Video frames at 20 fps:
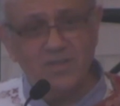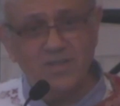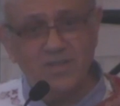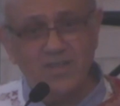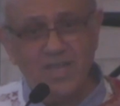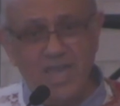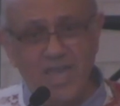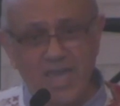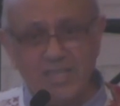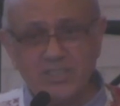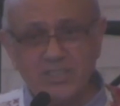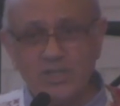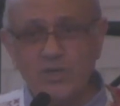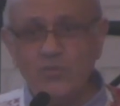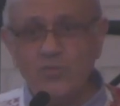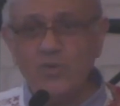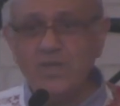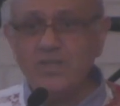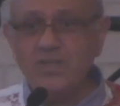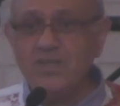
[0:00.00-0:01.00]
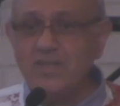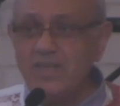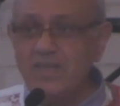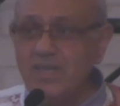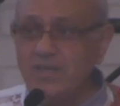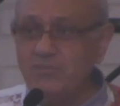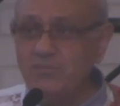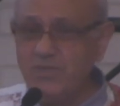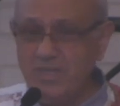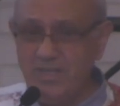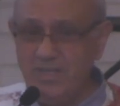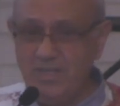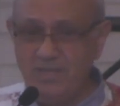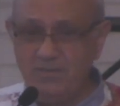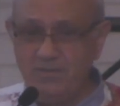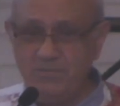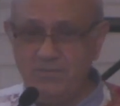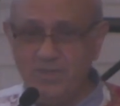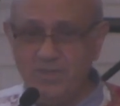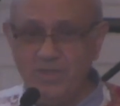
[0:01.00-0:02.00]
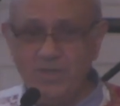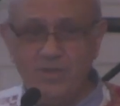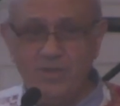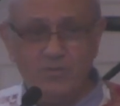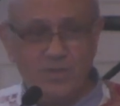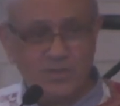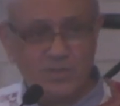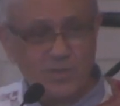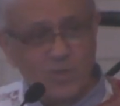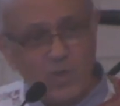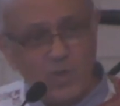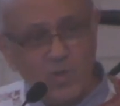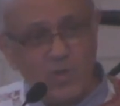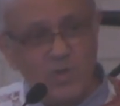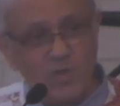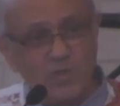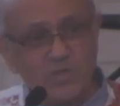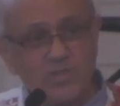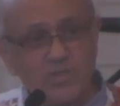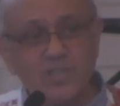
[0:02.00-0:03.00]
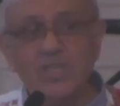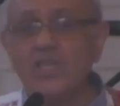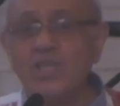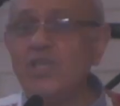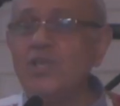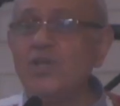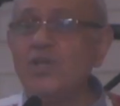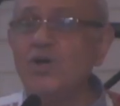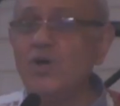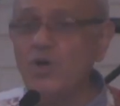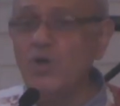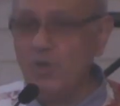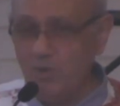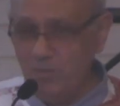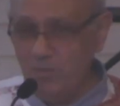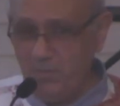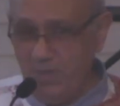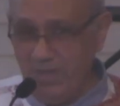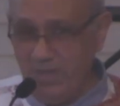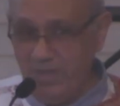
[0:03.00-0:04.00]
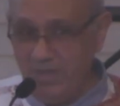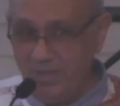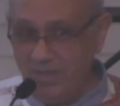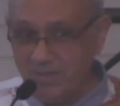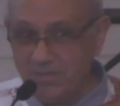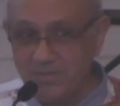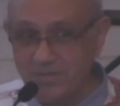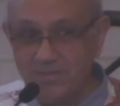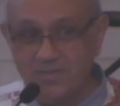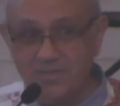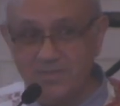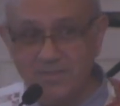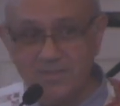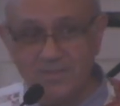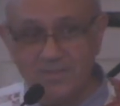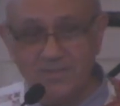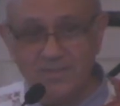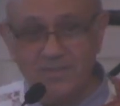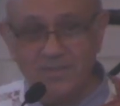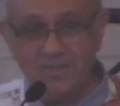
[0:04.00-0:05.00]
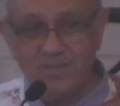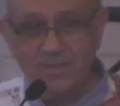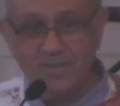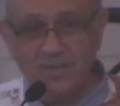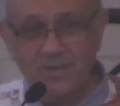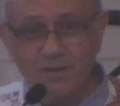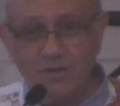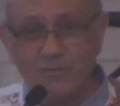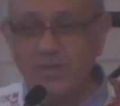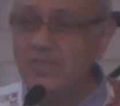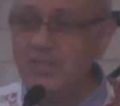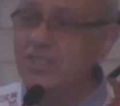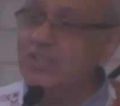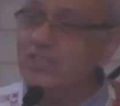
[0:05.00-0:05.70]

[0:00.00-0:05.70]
Actually, when Abraham was called, he obeyed. What did